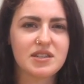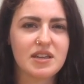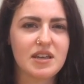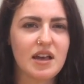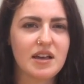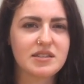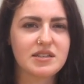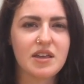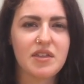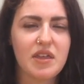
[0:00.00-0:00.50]

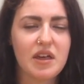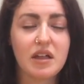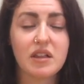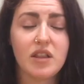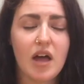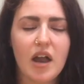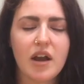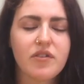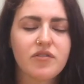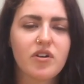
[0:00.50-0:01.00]
as I think a
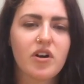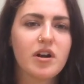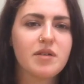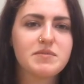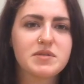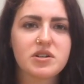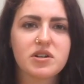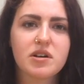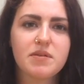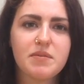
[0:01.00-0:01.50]
lot of
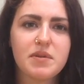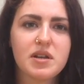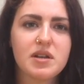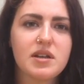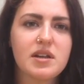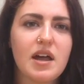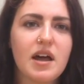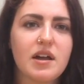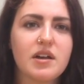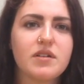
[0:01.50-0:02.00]
crimes are
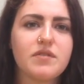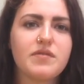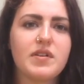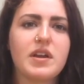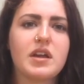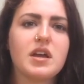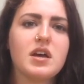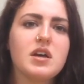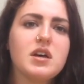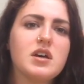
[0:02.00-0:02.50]
committed, out of like